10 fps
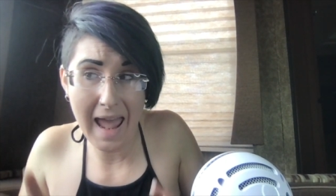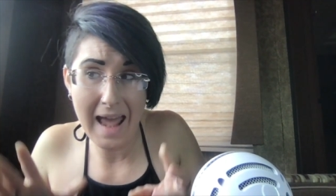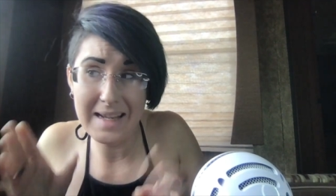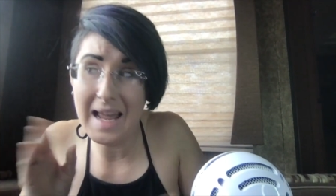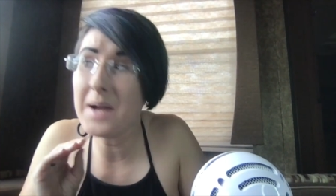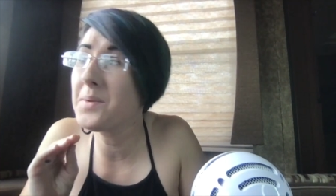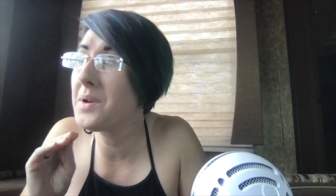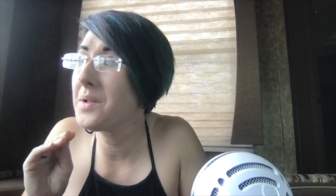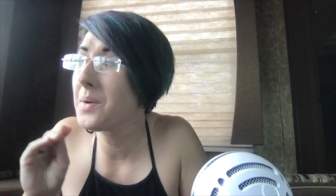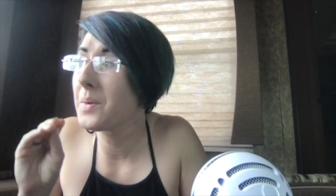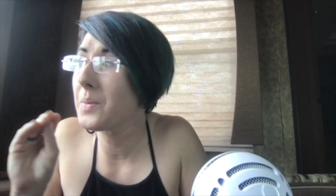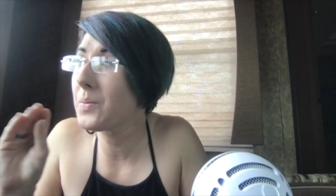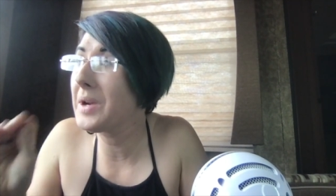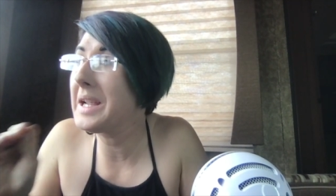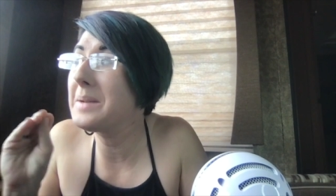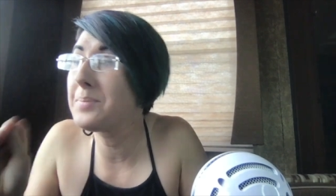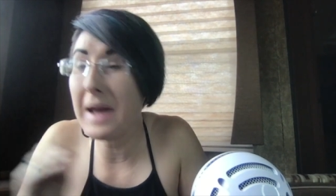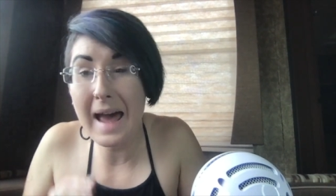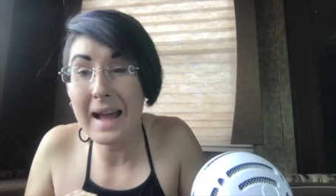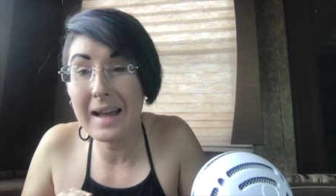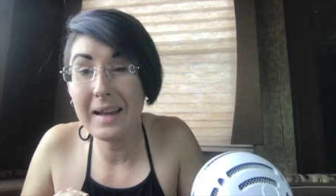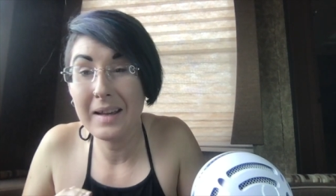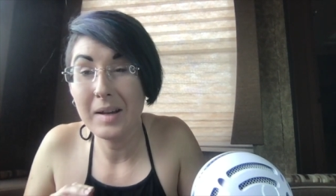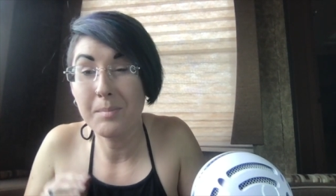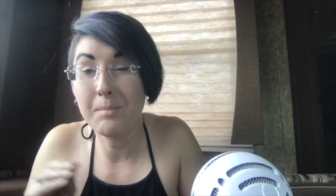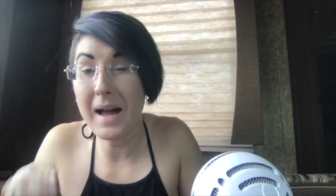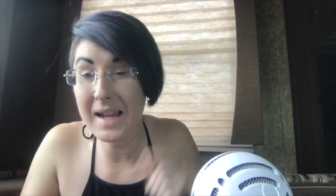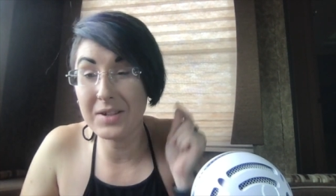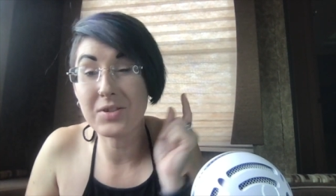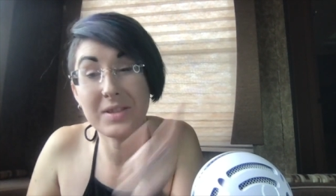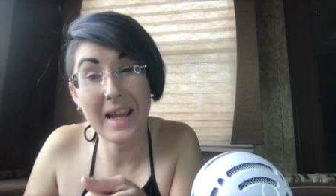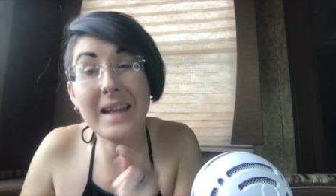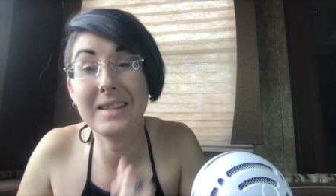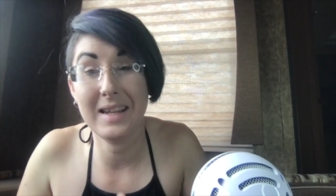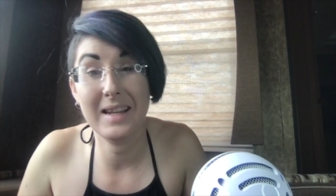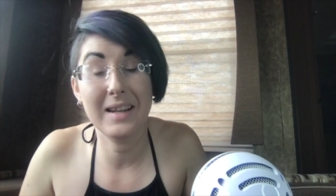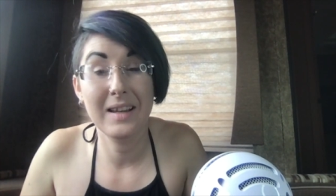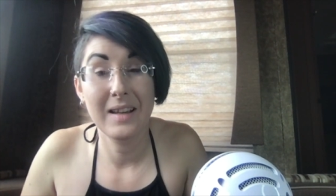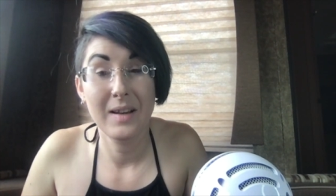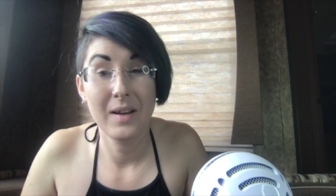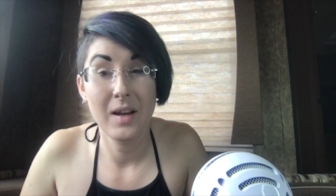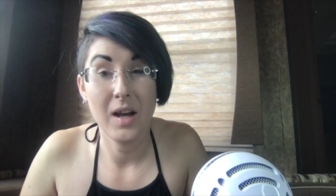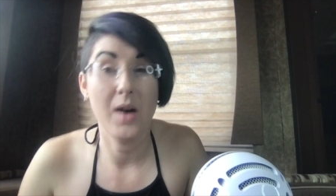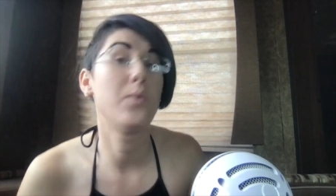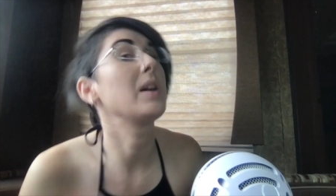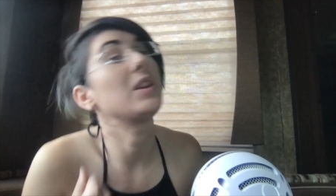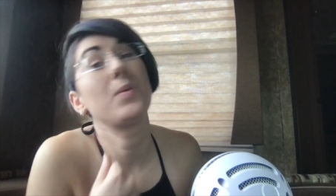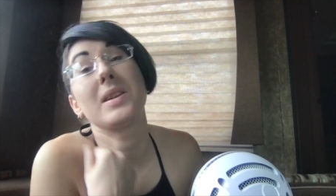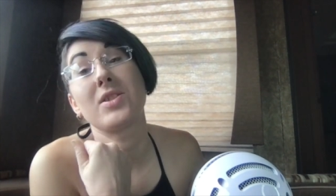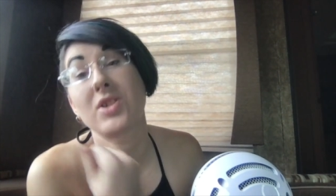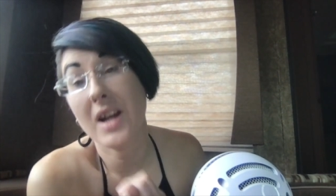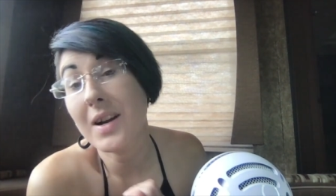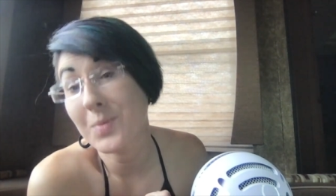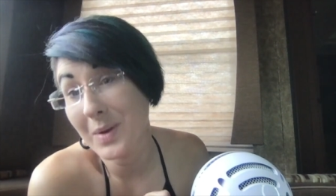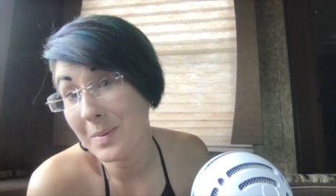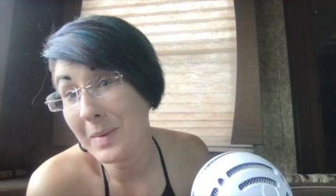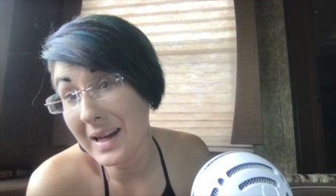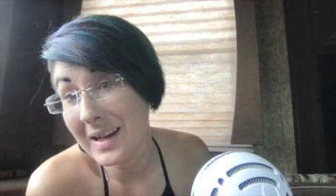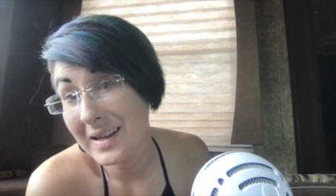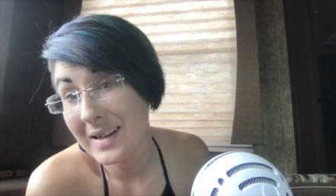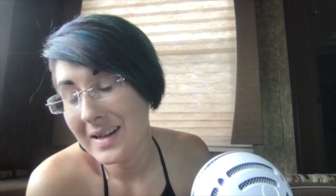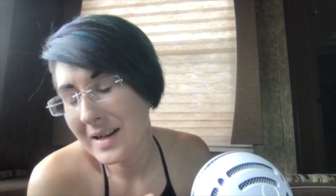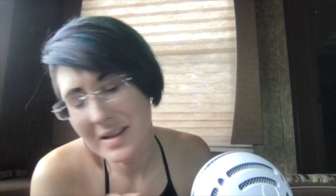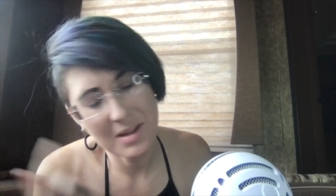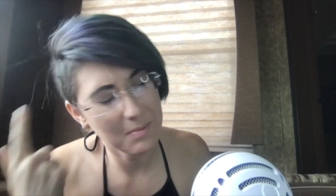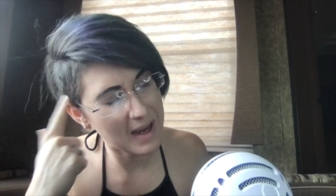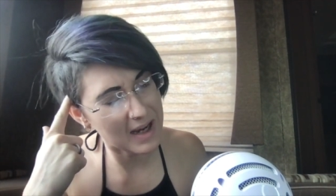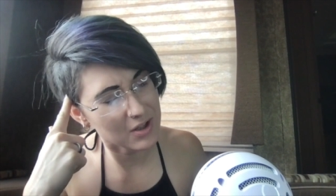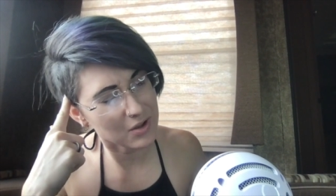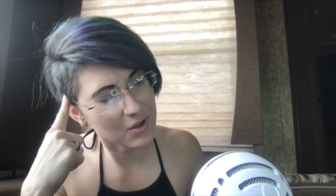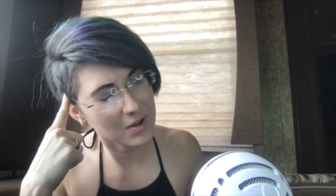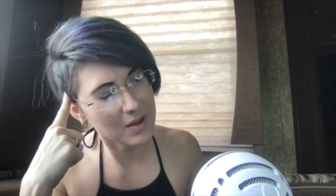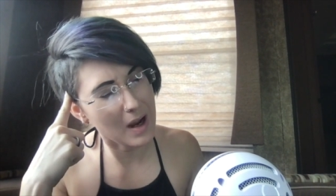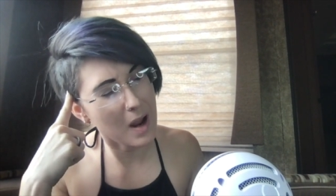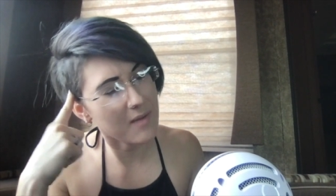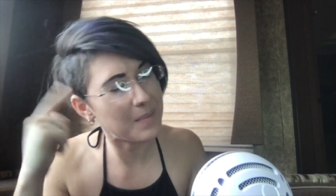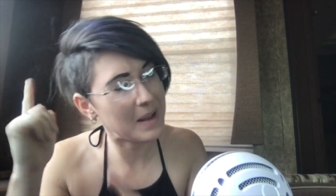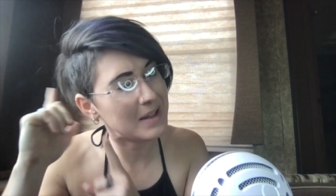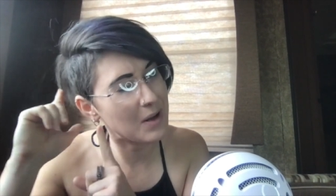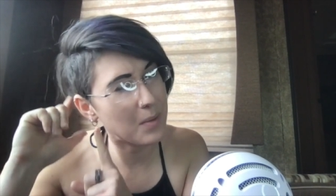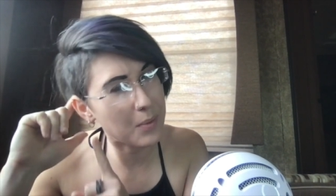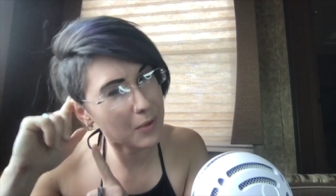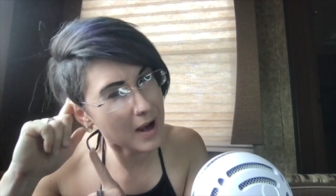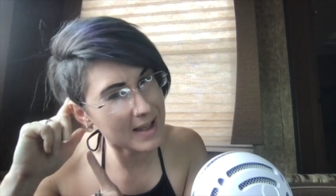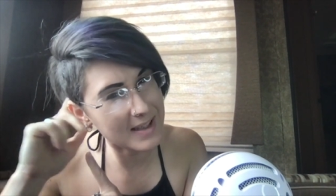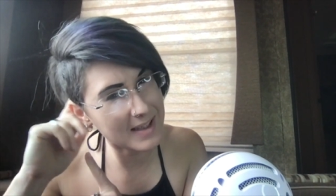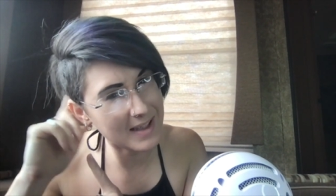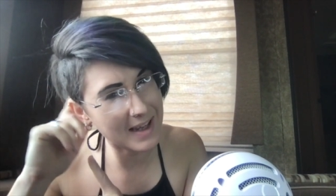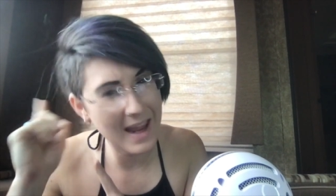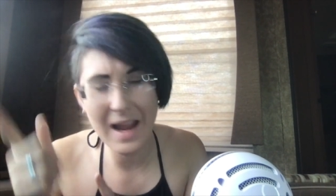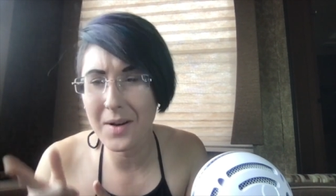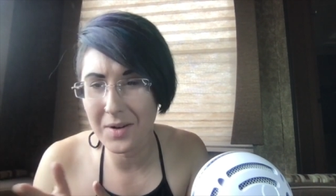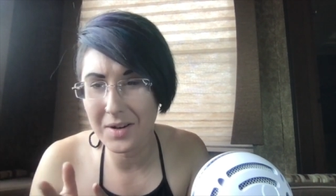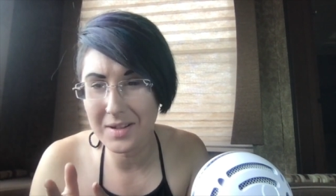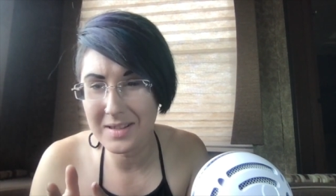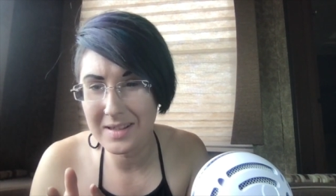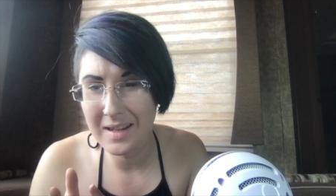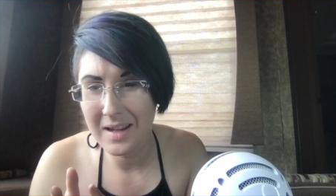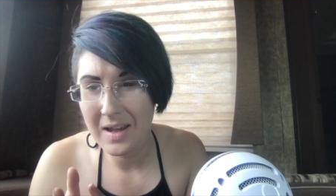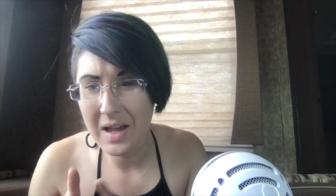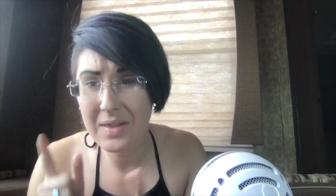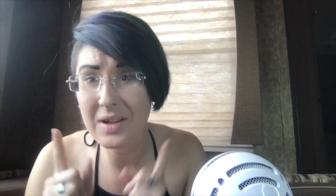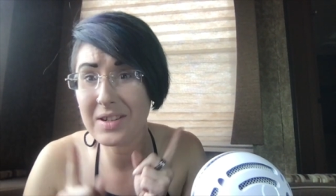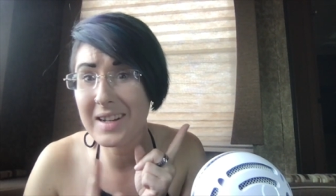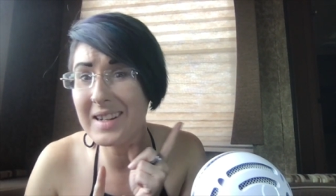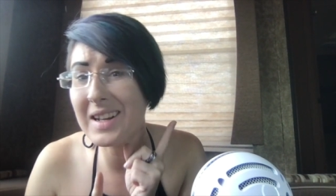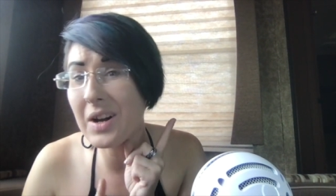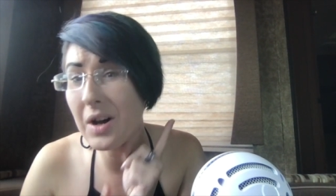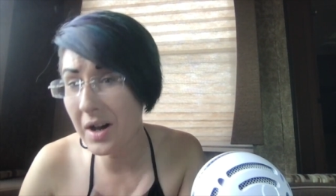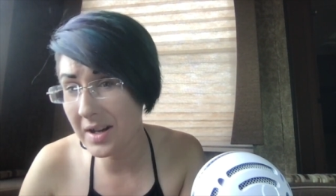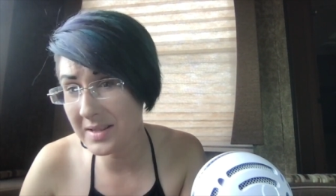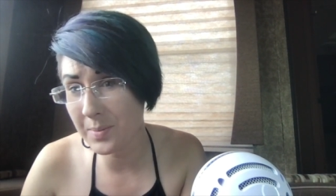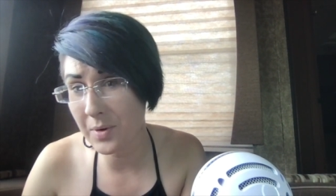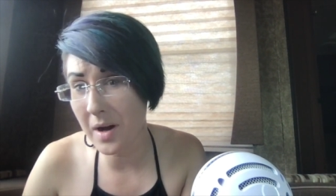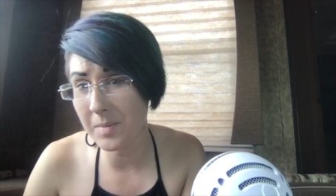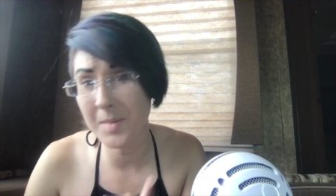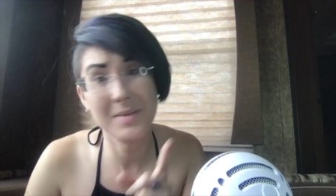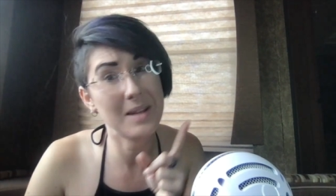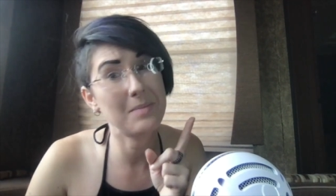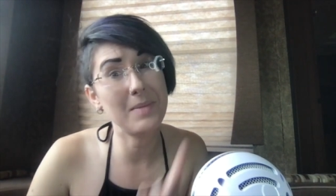and I will read back my understanding of what you had shared with me to make sure there have been no processing errors that are going to cause problems and